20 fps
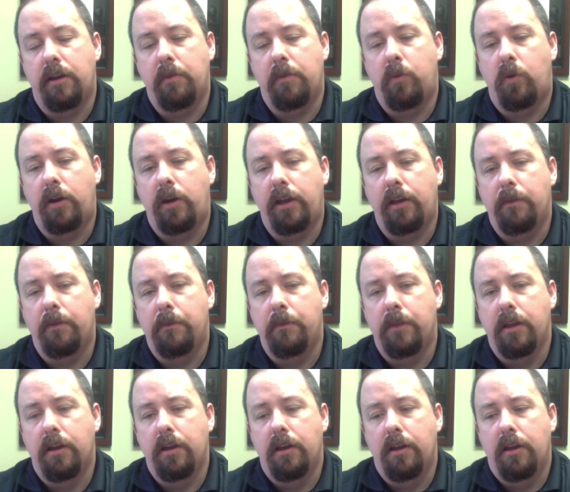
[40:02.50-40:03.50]
morning,
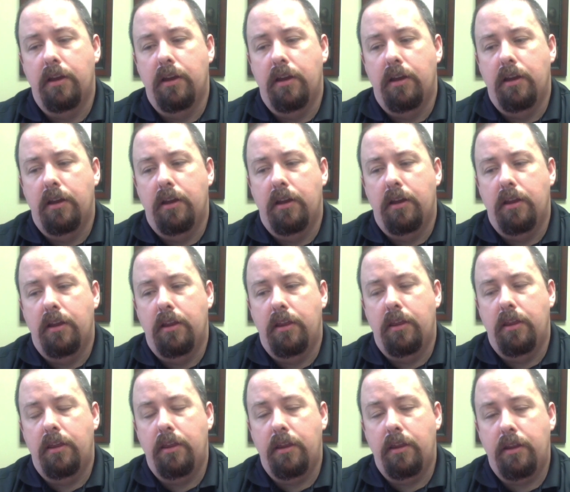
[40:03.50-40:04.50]

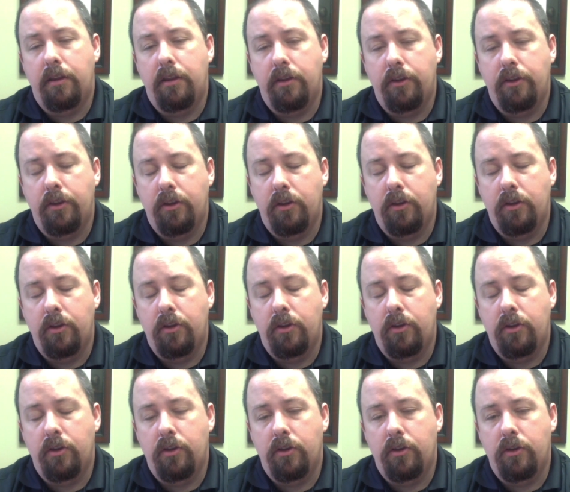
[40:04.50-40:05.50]
then
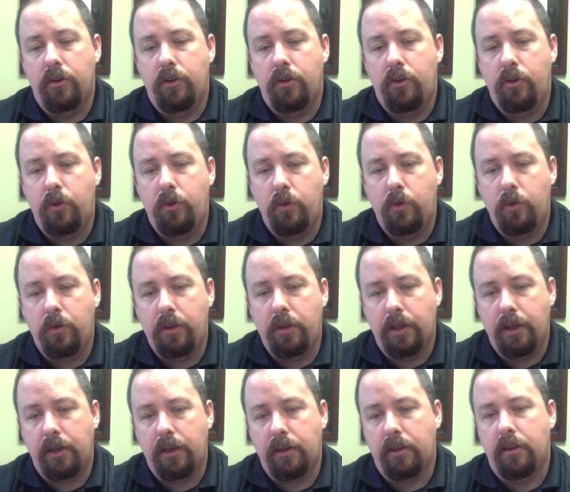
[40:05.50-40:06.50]
you
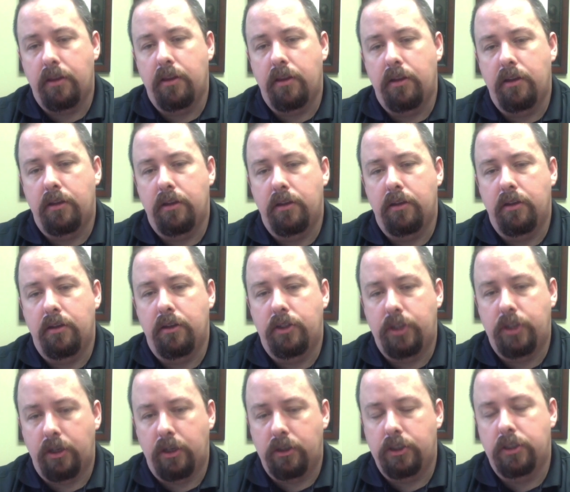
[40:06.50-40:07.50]
think that the, the
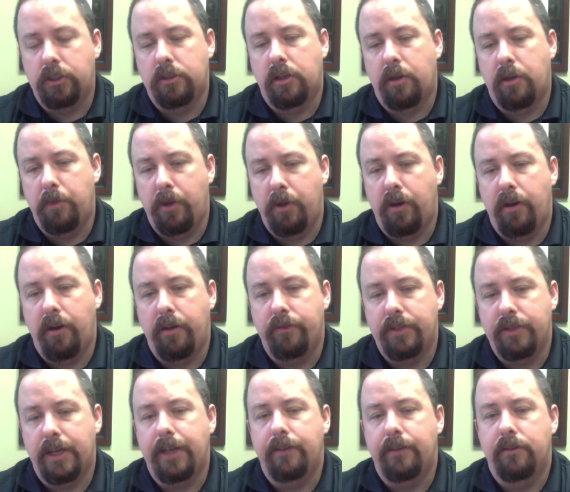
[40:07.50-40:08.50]
church is a community of
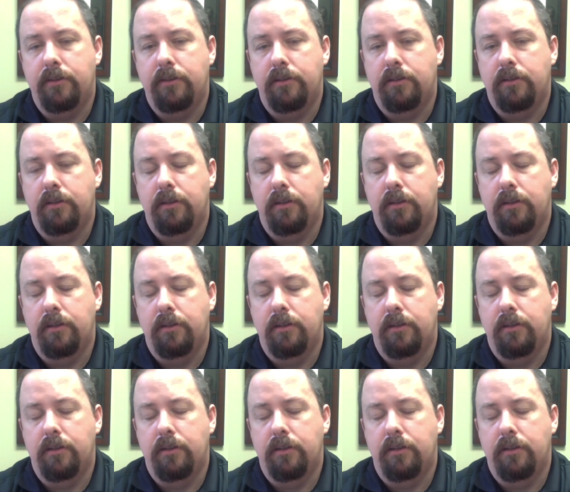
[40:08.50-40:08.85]
saints